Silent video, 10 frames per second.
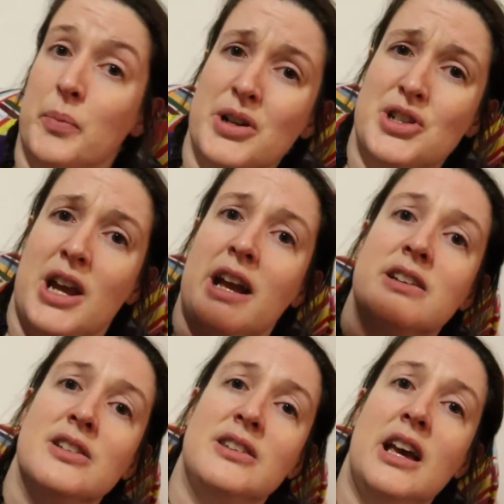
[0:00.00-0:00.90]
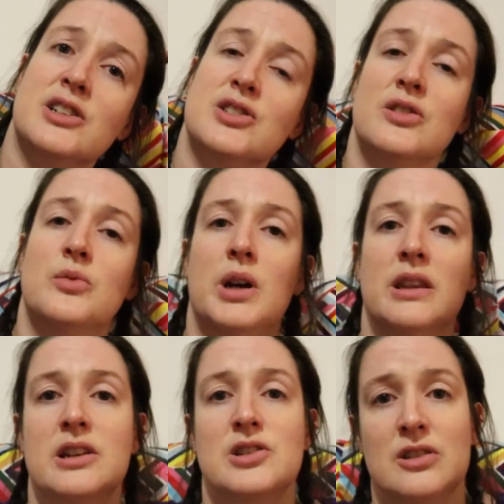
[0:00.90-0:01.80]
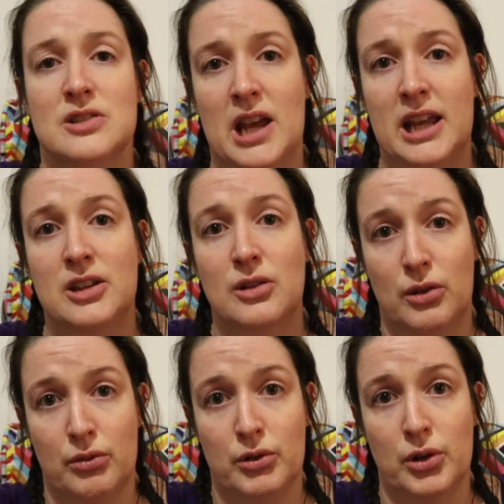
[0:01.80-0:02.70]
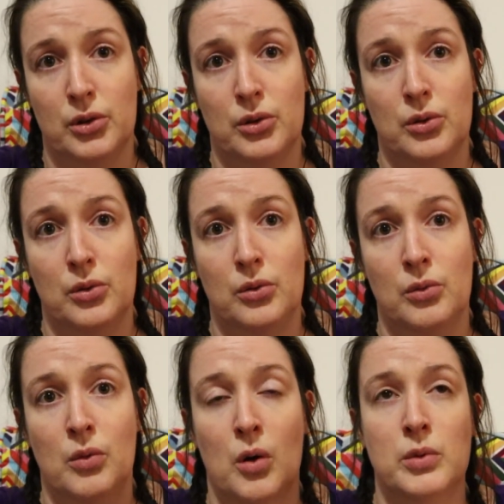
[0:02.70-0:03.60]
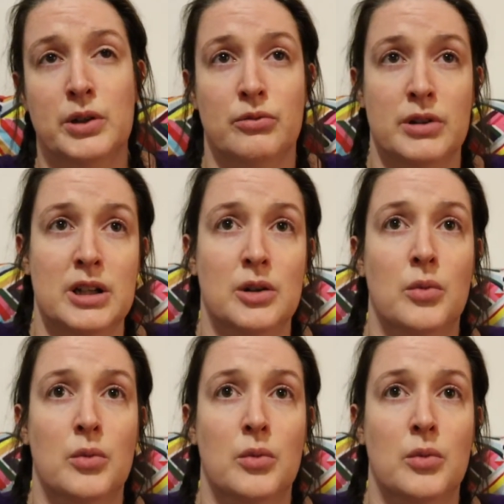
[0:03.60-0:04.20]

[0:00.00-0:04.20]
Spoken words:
projector section where they just take you through what was real,